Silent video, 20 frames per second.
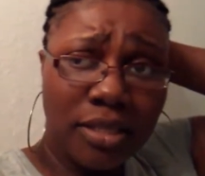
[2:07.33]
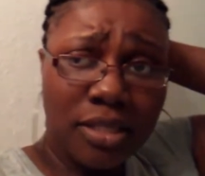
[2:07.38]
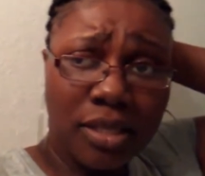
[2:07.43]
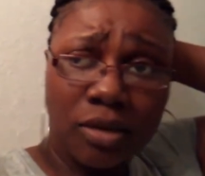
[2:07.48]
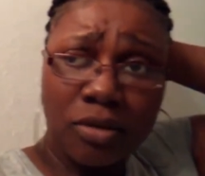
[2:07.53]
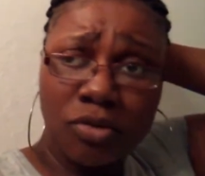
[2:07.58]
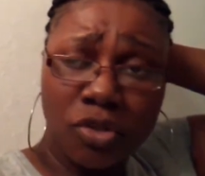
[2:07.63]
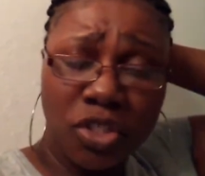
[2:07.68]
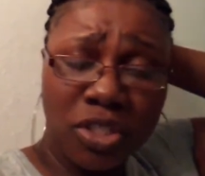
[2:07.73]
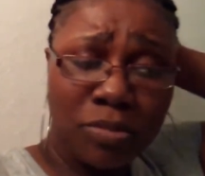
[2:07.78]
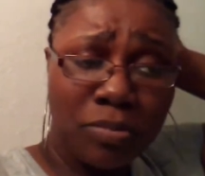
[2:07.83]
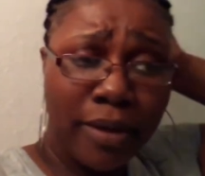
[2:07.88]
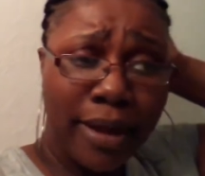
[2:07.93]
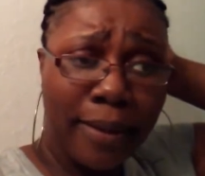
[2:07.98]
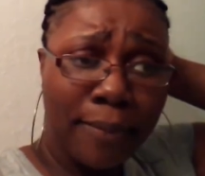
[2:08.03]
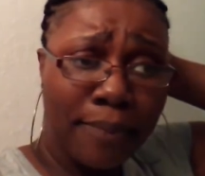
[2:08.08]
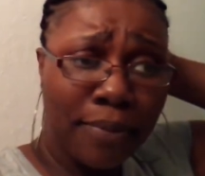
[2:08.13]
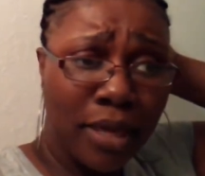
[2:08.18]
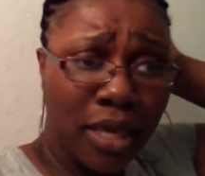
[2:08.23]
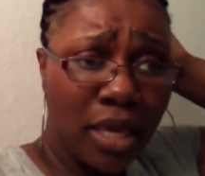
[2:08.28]
So she
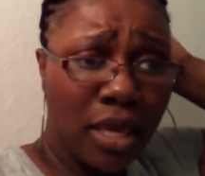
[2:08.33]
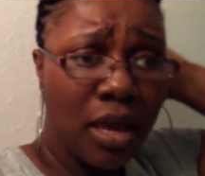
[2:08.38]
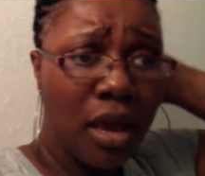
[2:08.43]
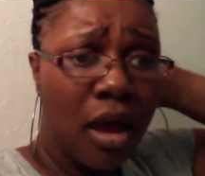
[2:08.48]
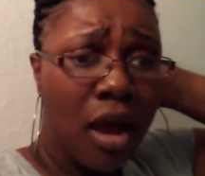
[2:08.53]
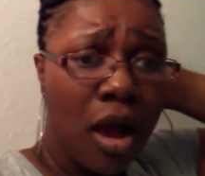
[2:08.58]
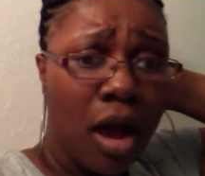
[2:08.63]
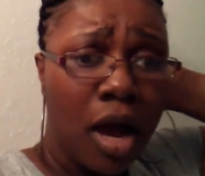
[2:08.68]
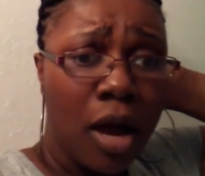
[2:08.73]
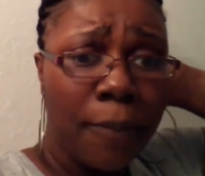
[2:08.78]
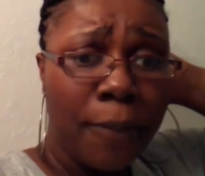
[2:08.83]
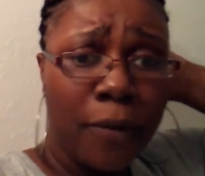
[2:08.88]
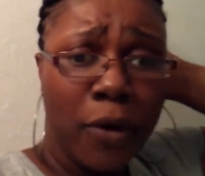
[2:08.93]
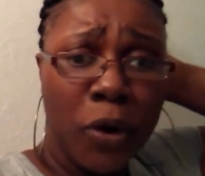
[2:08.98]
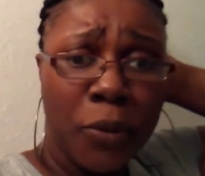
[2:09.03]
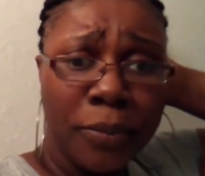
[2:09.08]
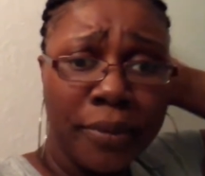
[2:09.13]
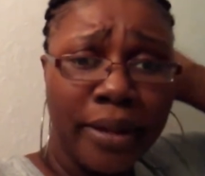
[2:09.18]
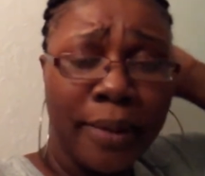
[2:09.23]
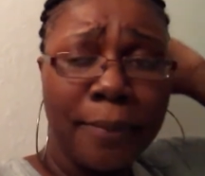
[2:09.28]
might be a
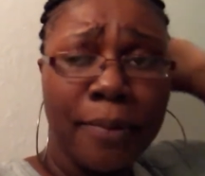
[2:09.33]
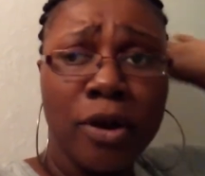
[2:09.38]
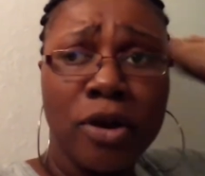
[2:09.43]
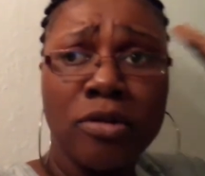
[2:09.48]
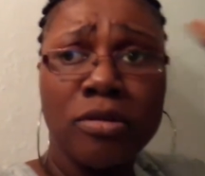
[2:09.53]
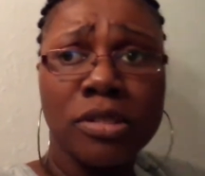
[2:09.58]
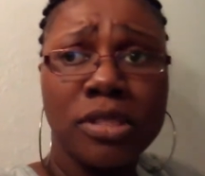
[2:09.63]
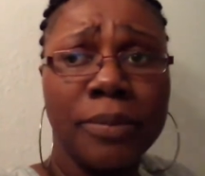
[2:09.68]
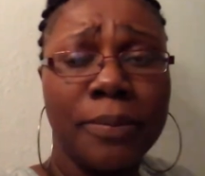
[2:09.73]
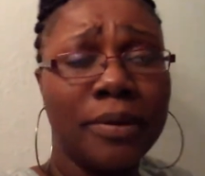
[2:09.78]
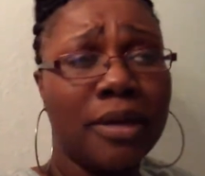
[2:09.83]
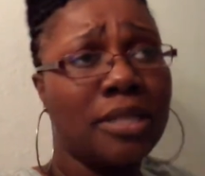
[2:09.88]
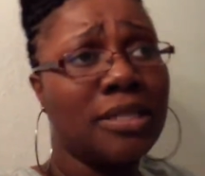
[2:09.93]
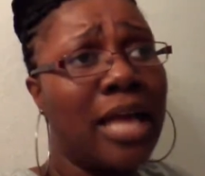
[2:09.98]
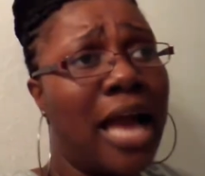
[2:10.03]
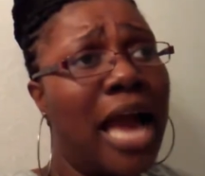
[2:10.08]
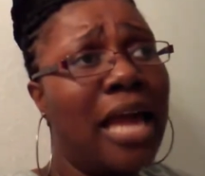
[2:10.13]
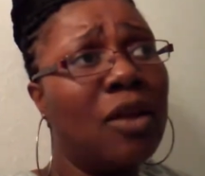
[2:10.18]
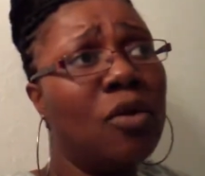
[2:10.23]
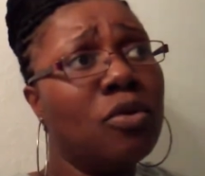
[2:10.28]
permanent person because
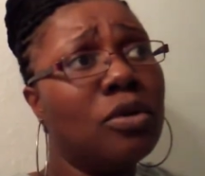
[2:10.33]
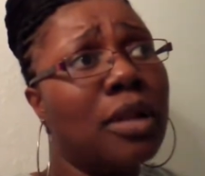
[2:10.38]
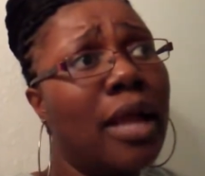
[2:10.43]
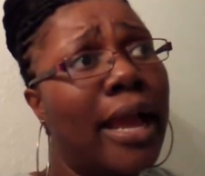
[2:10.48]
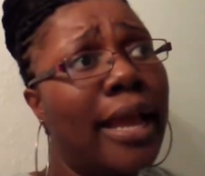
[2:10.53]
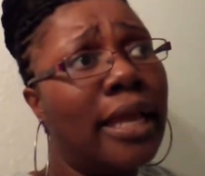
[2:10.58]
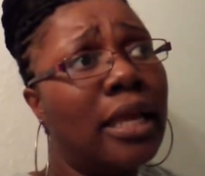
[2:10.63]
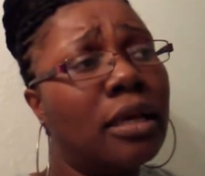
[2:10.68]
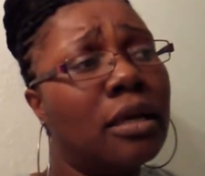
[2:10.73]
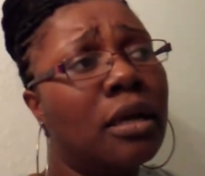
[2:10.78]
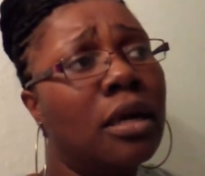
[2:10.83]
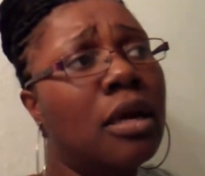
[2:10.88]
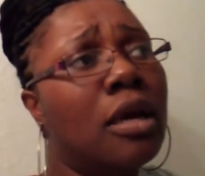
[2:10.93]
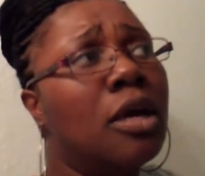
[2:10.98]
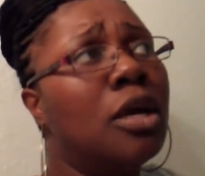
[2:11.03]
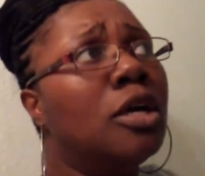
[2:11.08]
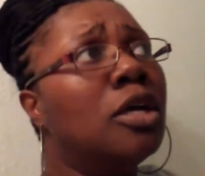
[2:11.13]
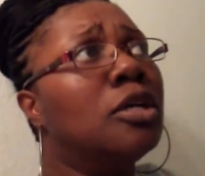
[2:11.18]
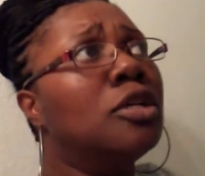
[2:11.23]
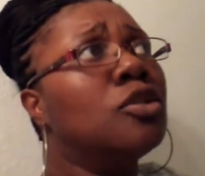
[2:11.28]
I don't like
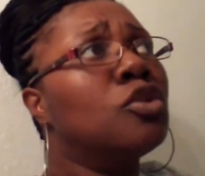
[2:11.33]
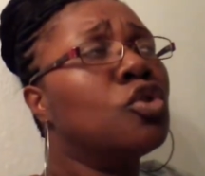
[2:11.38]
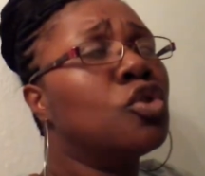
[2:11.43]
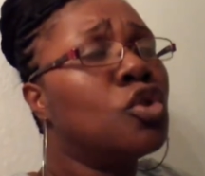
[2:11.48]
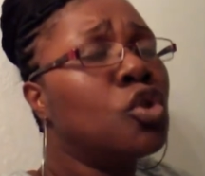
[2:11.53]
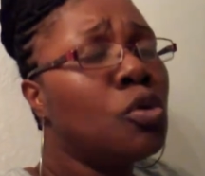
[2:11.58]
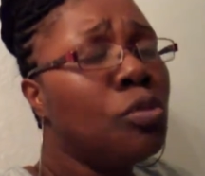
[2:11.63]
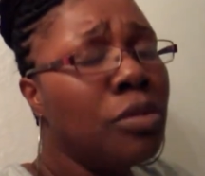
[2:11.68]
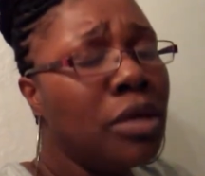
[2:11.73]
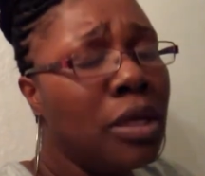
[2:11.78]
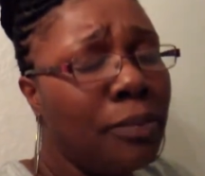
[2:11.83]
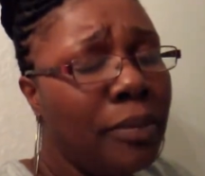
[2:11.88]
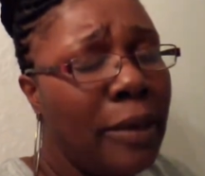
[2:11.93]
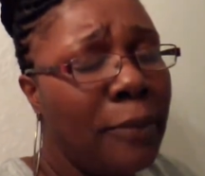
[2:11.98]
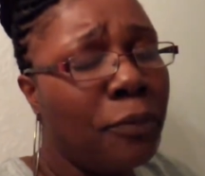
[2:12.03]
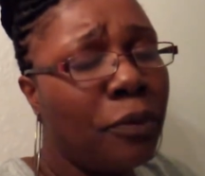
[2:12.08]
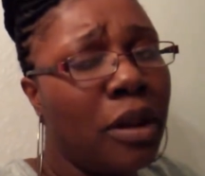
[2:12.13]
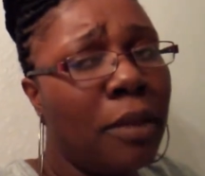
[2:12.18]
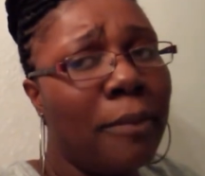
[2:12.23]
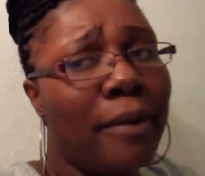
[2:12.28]
too many
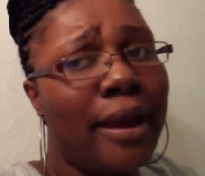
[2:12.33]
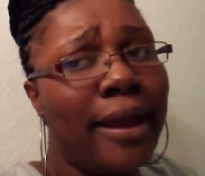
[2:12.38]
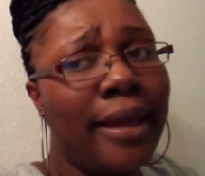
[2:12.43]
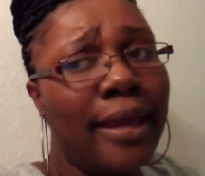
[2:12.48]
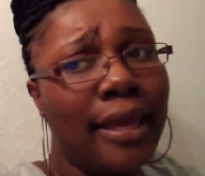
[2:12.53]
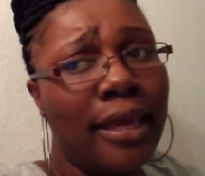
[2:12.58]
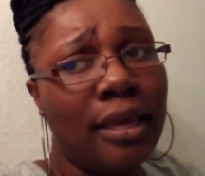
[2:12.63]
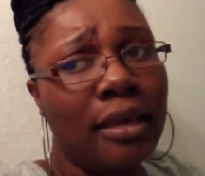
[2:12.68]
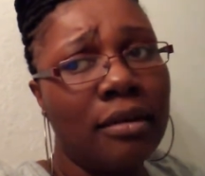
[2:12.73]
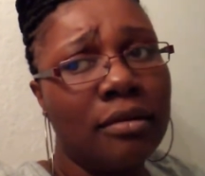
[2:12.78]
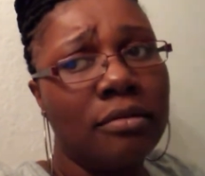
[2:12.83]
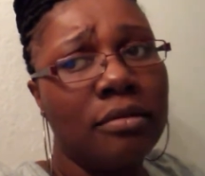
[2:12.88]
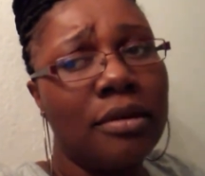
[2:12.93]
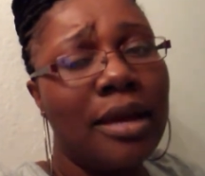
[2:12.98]
people in my hair.